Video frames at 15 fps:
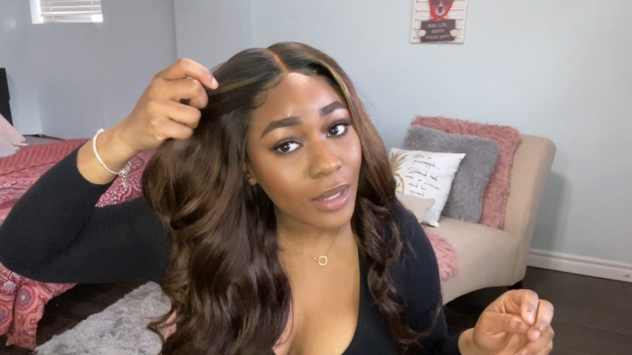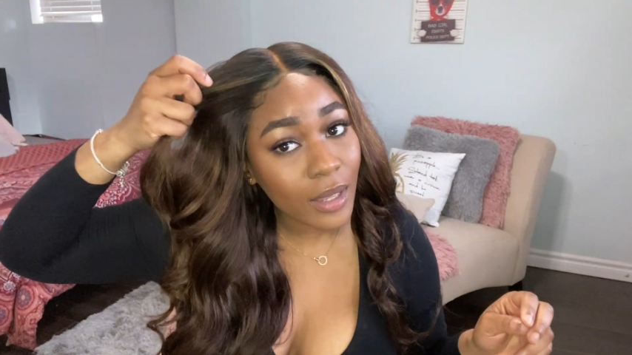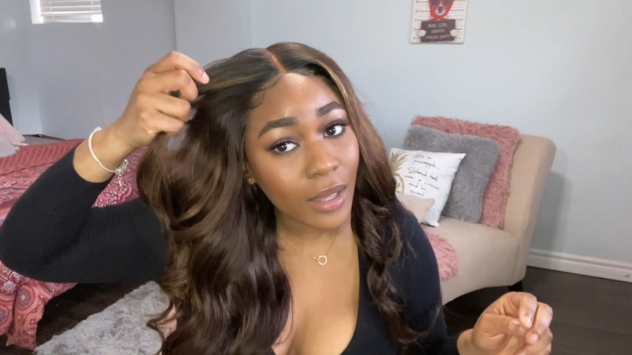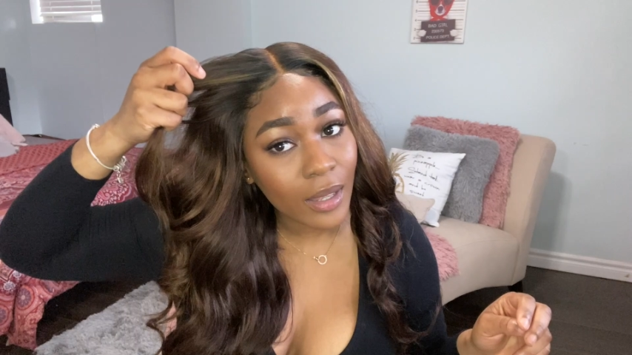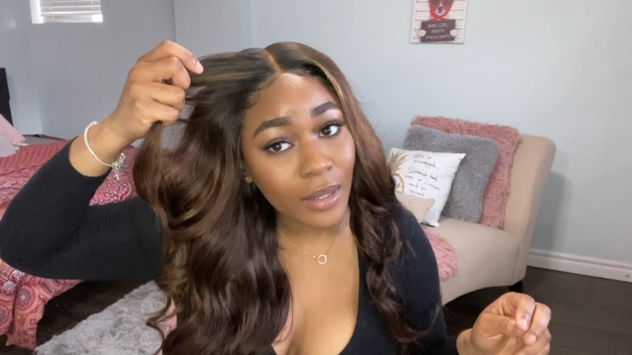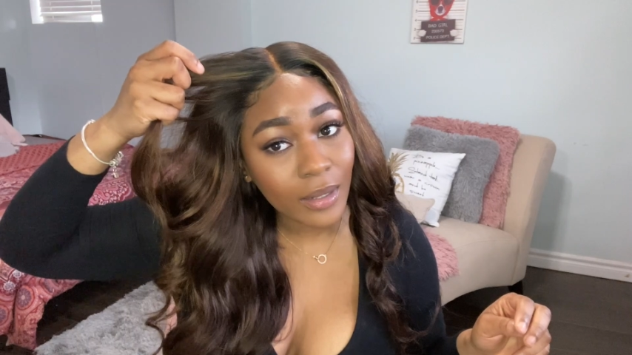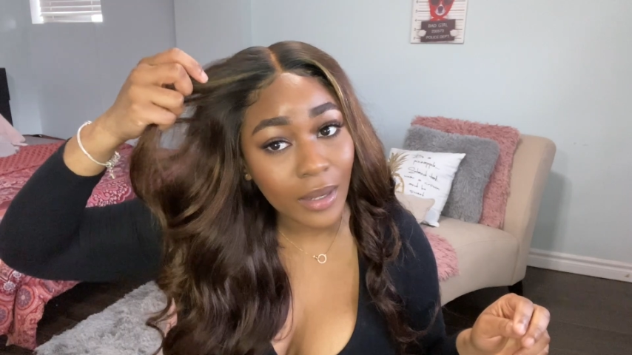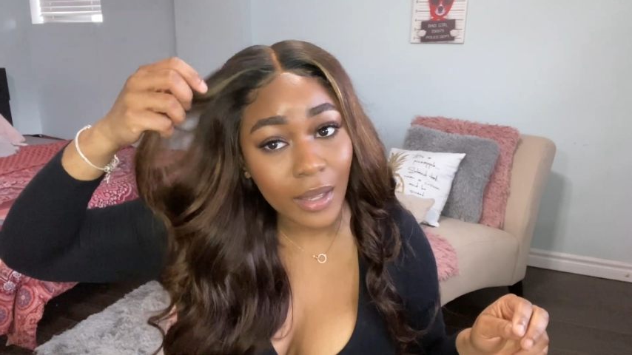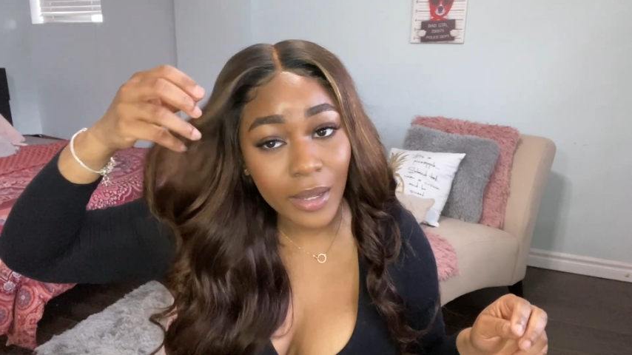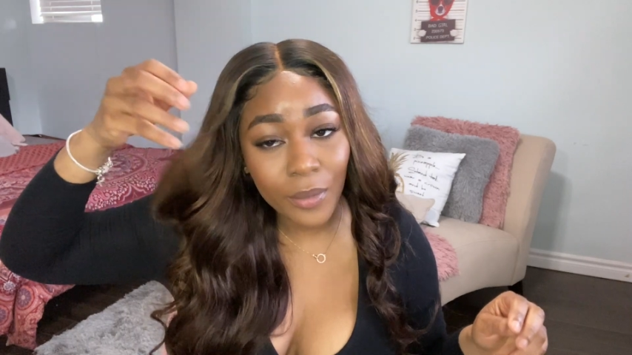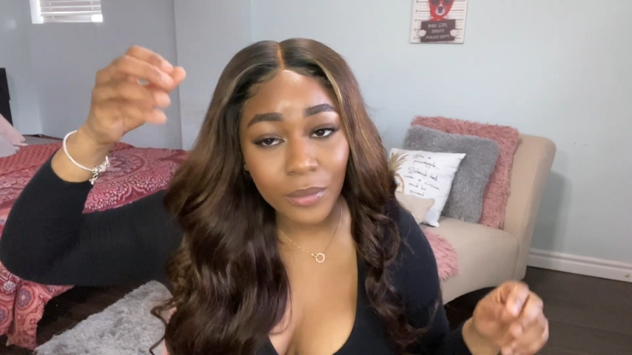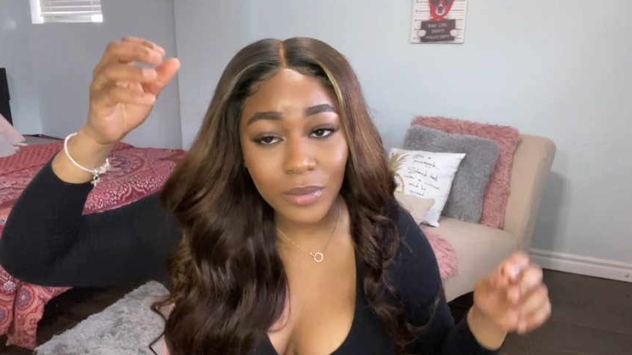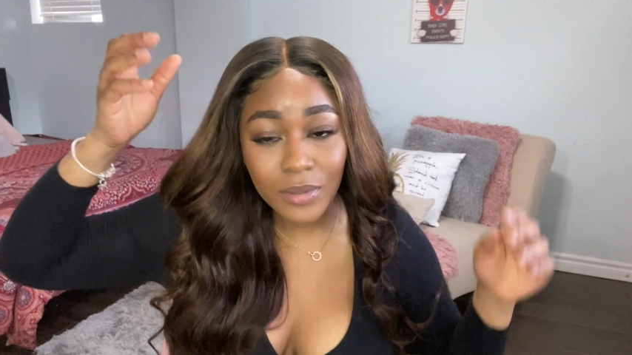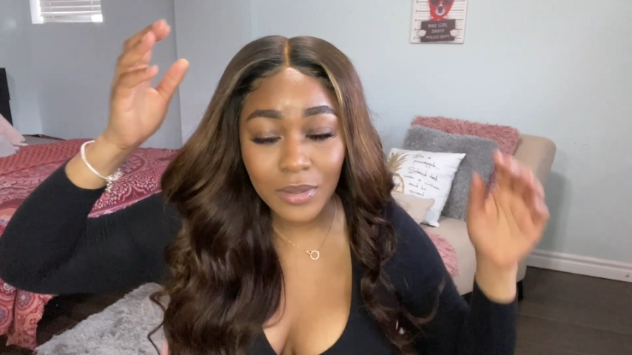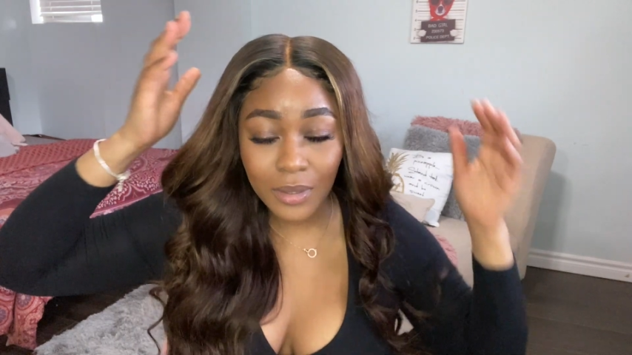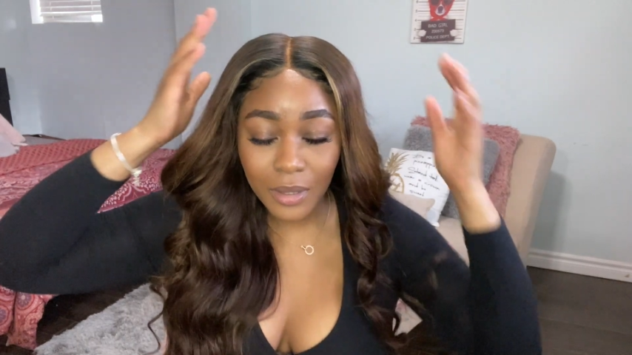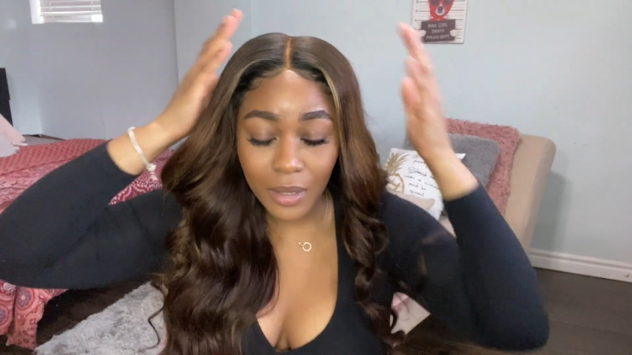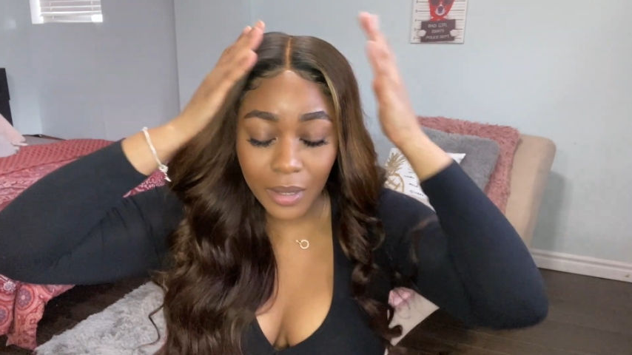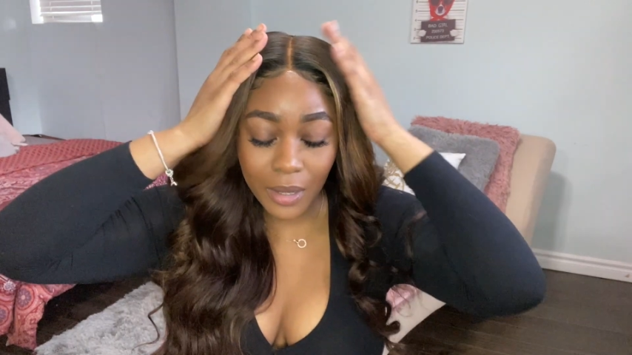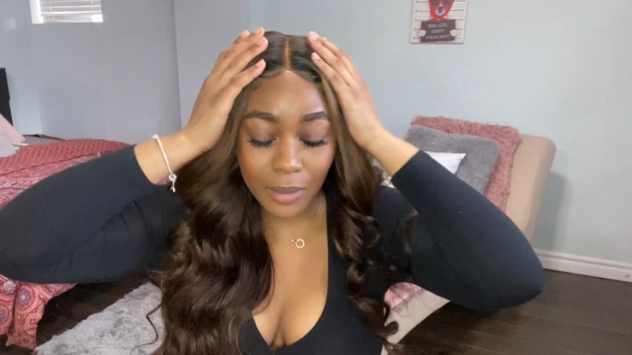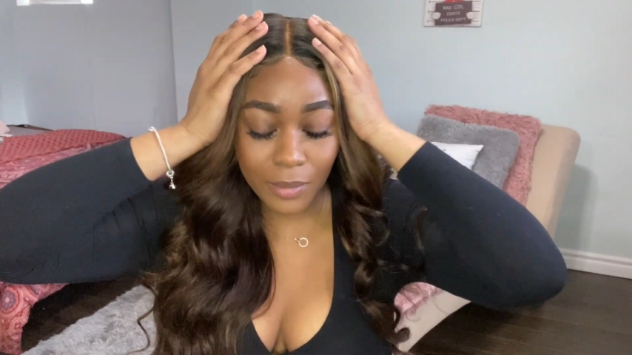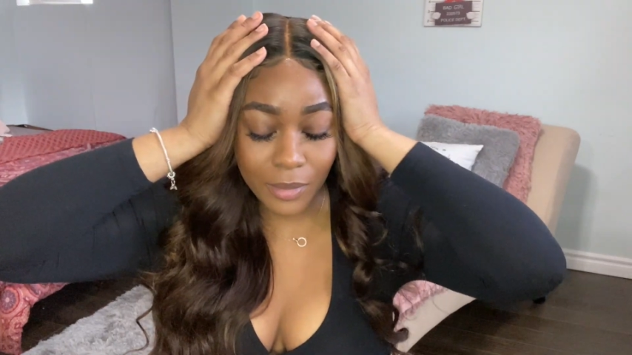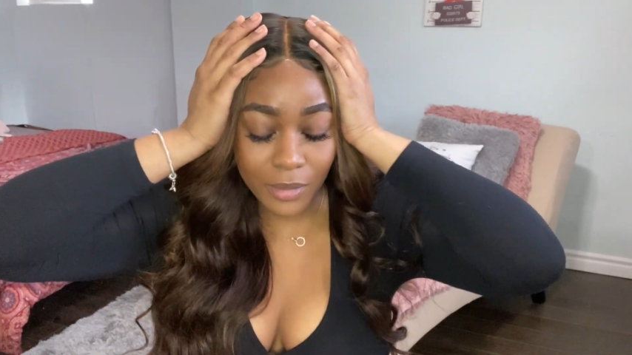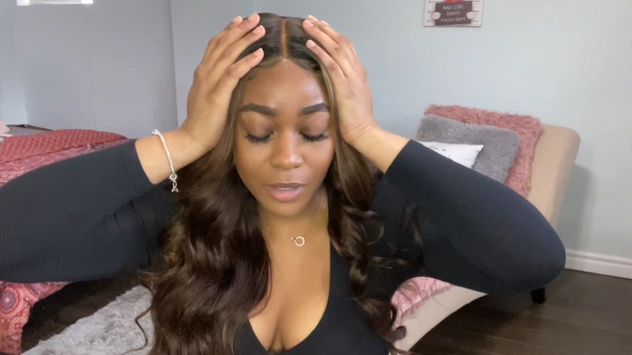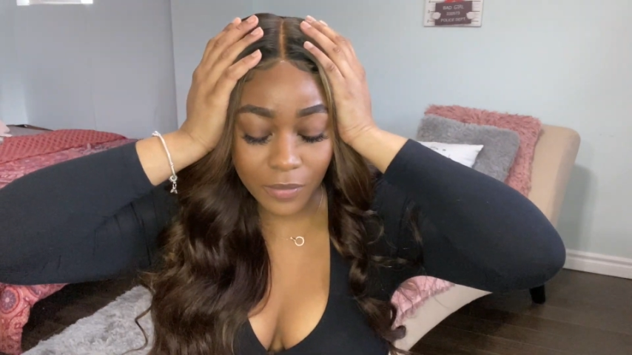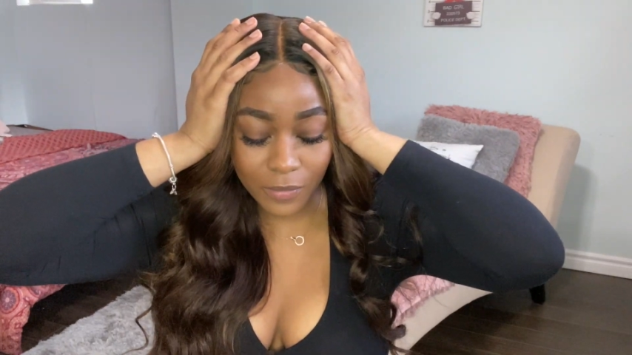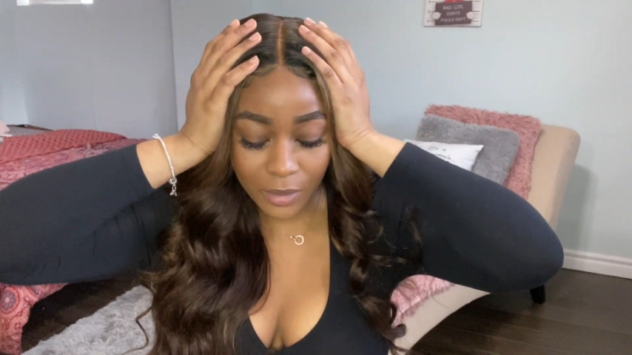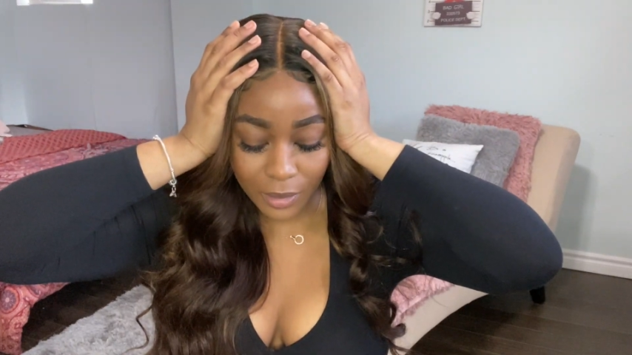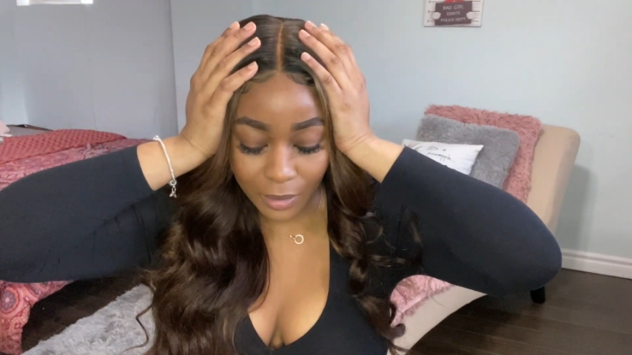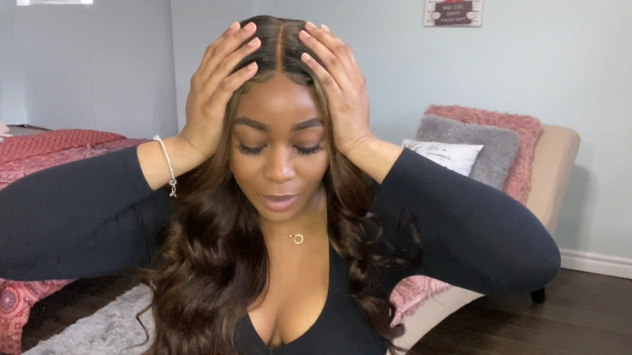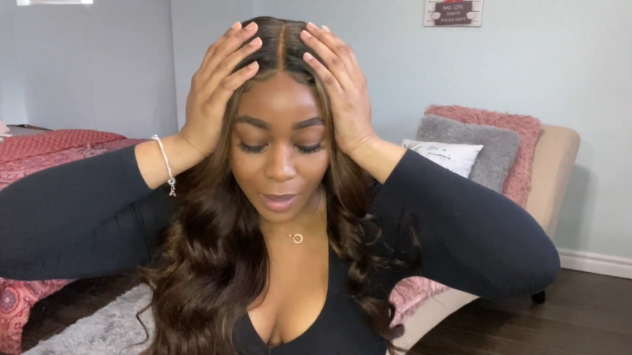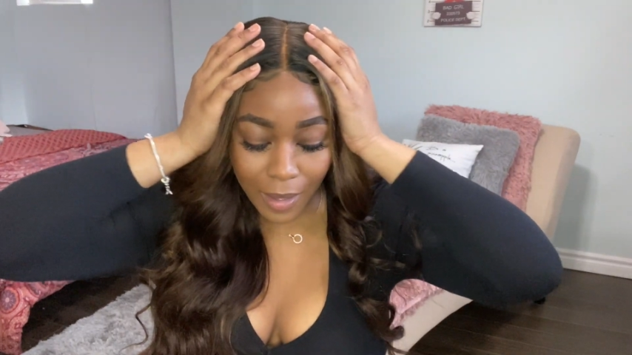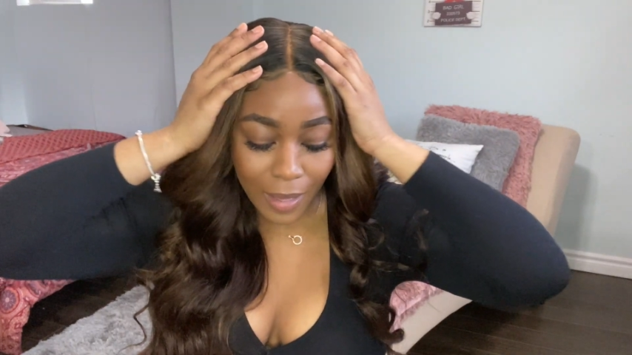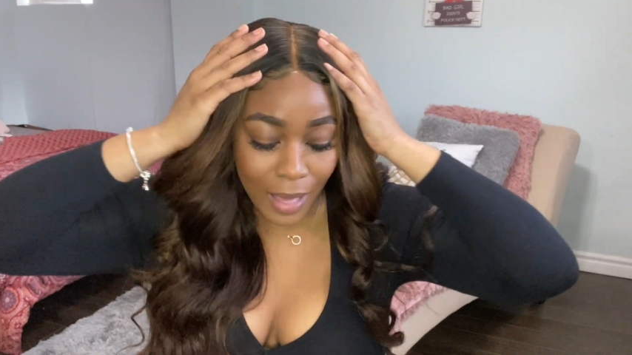and I would say I am living